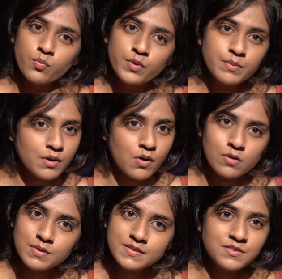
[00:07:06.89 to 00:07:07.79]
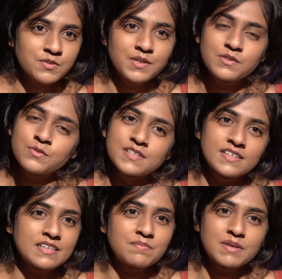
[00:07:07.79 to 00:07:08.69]
we were always going to be those
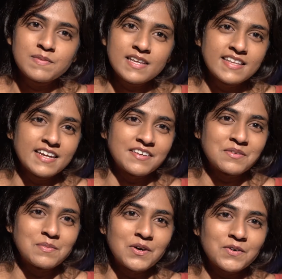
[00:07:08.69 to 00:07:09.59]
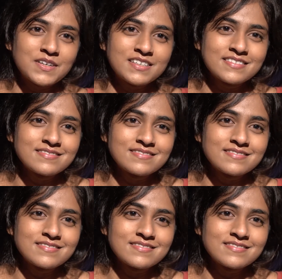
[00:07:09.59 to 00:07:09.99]
Indian people at the end of the block.